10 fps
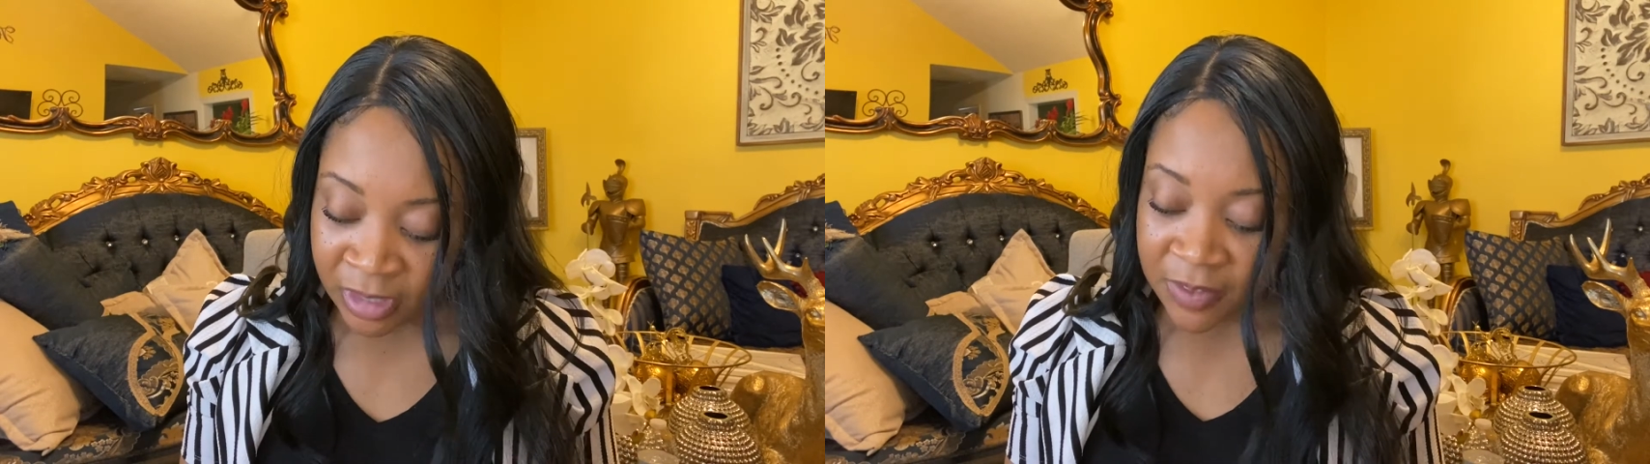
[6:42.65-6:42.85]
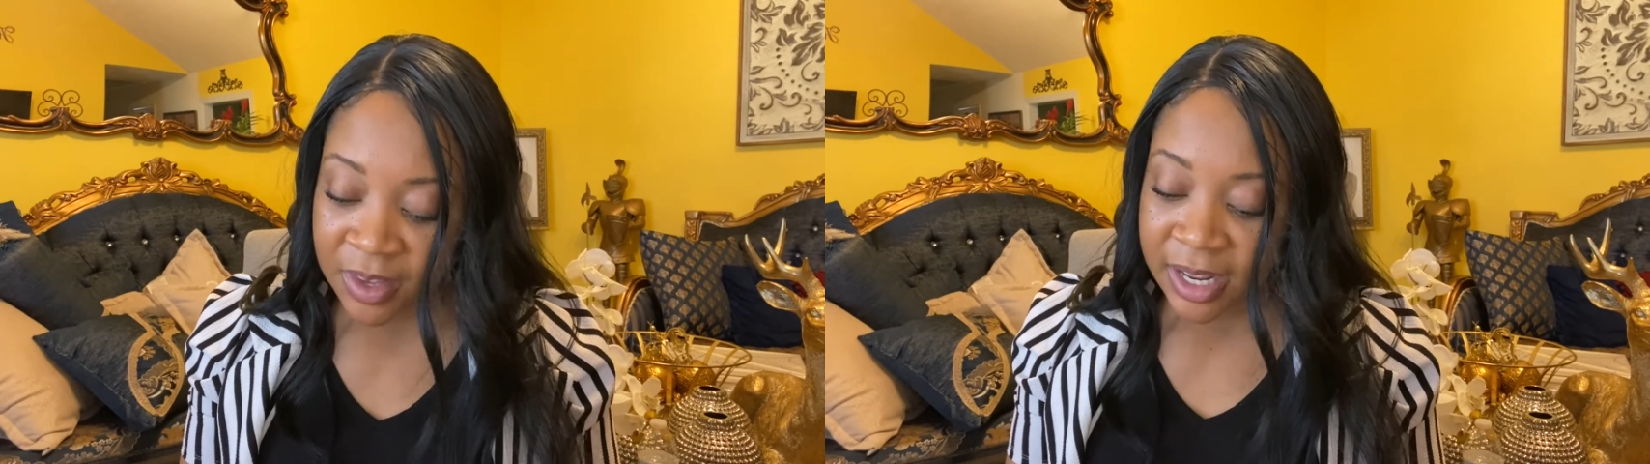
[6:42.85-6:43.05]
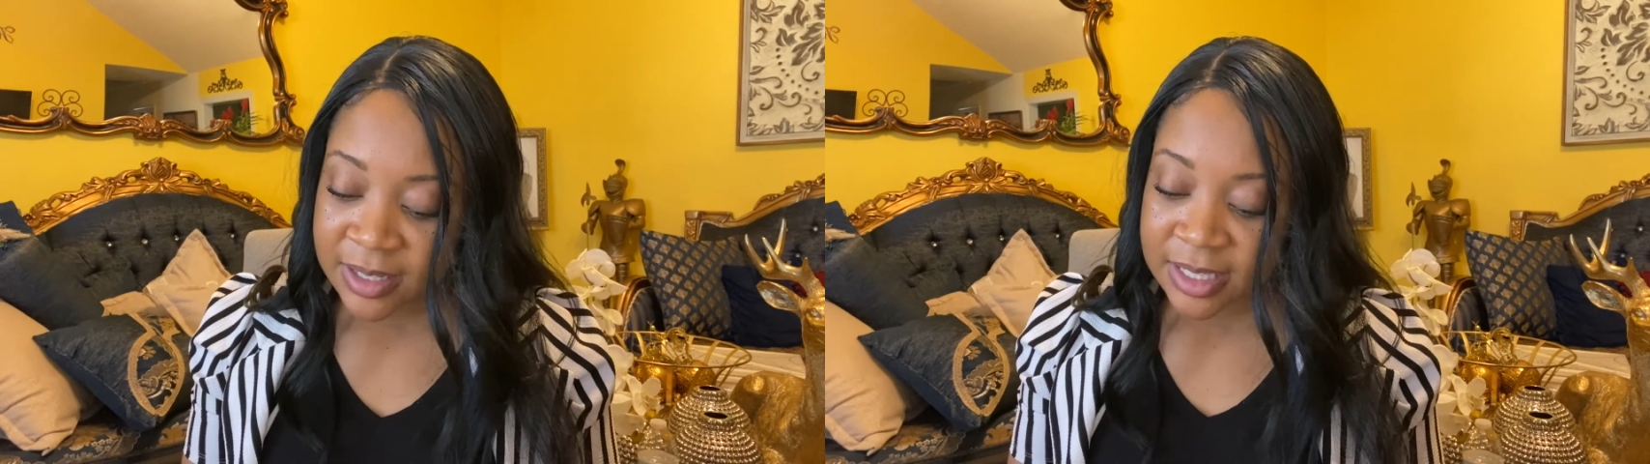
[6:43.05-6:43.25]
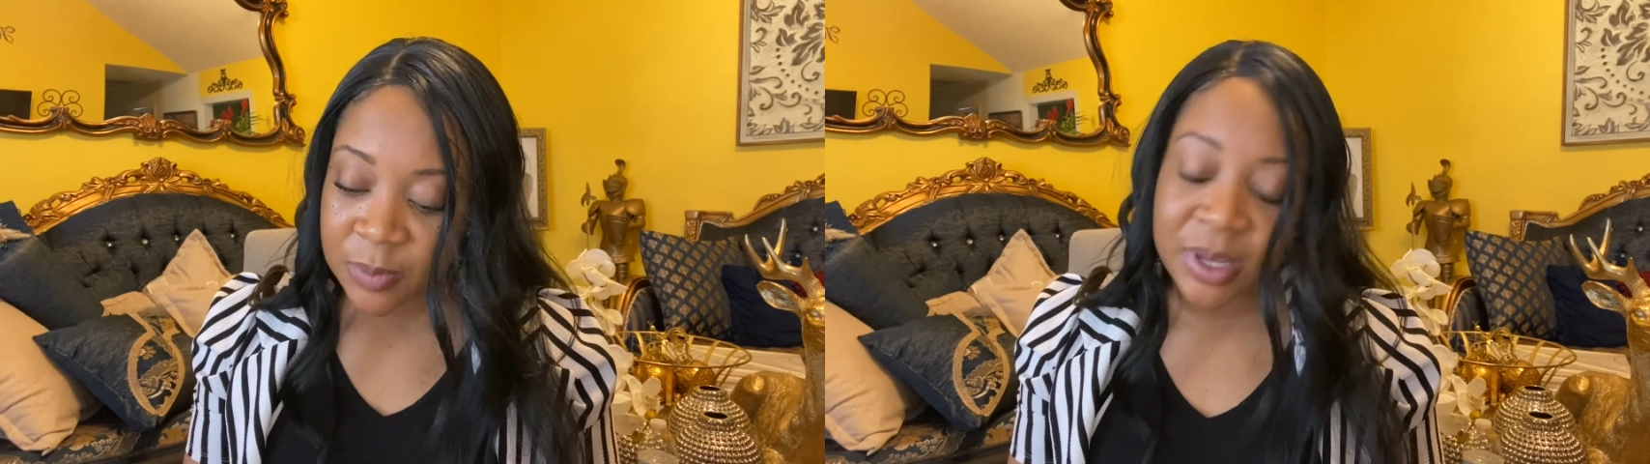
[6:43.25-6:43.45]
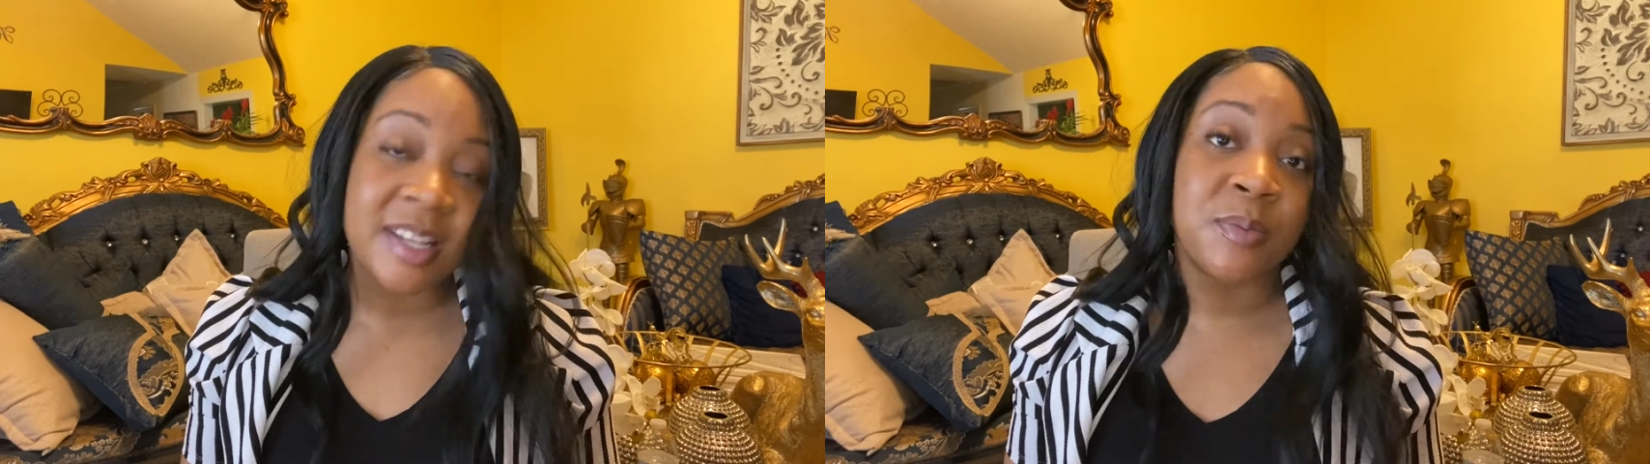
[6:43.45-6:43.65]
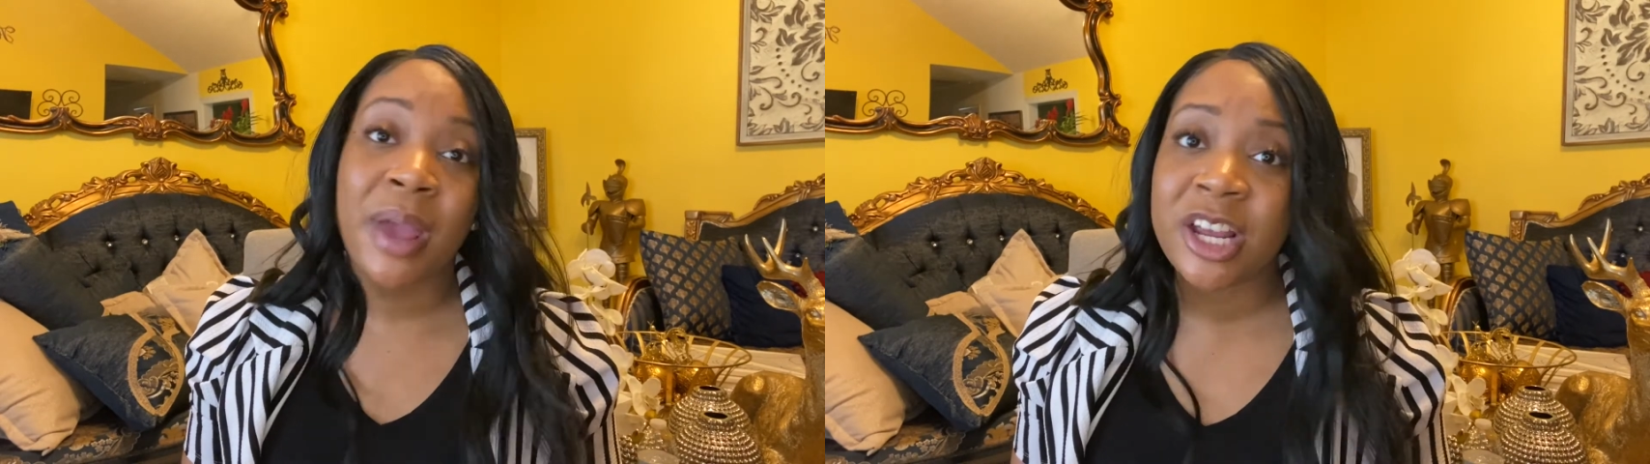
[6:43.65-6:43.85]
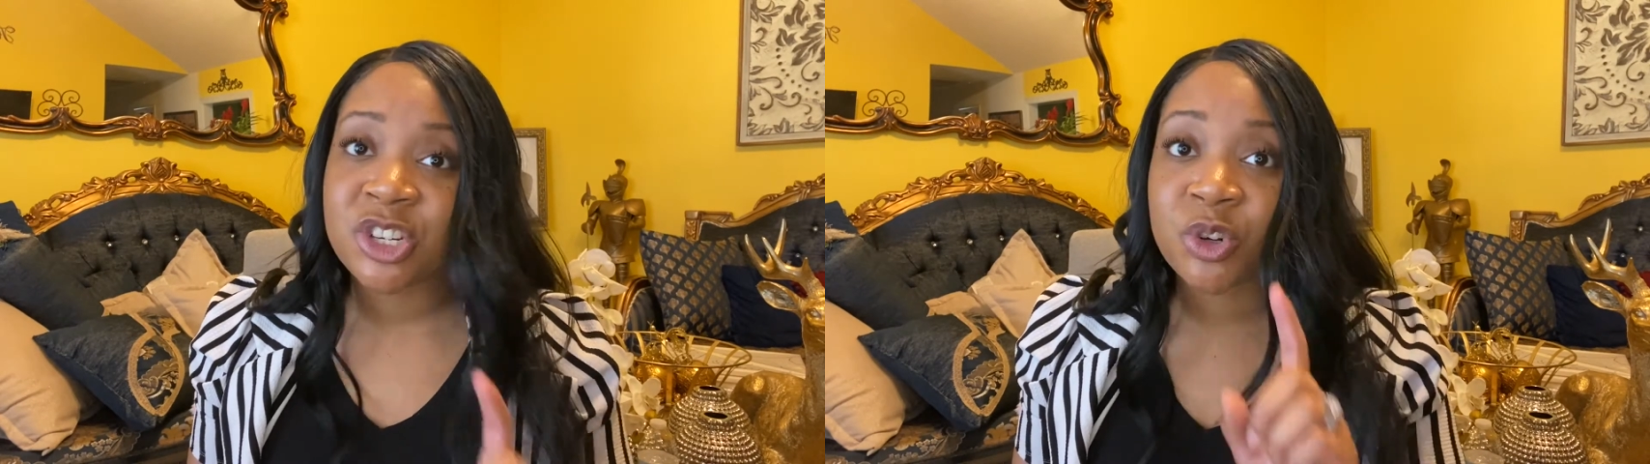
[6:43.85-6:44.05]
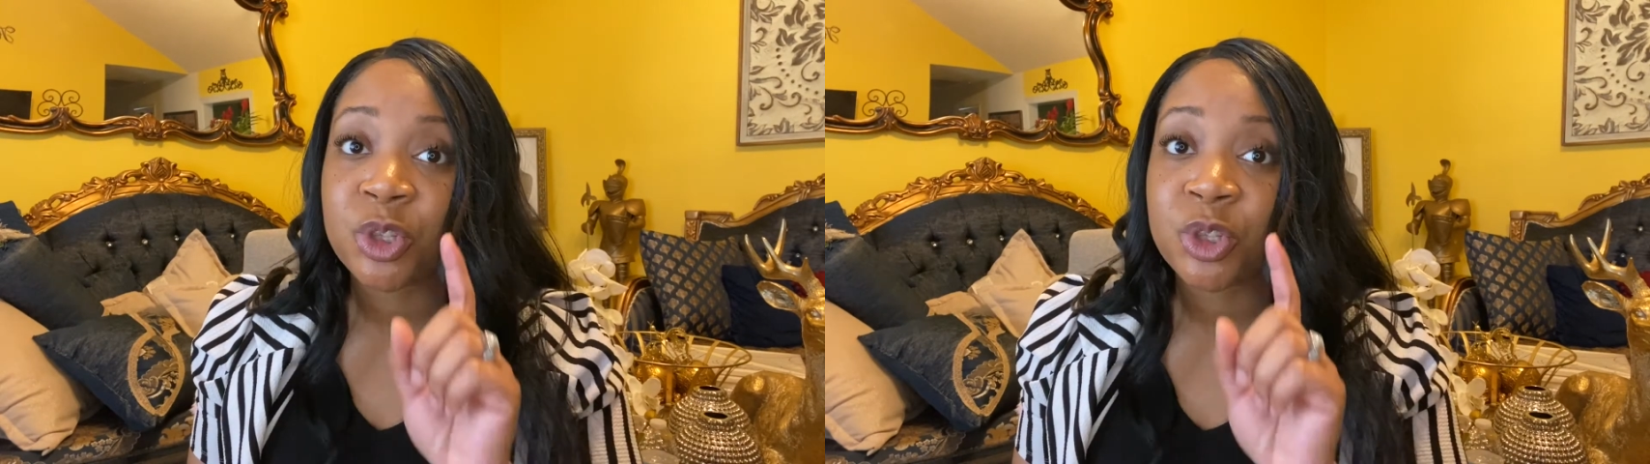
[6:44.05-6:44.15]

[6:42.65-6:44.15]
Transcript: The next tip is making sure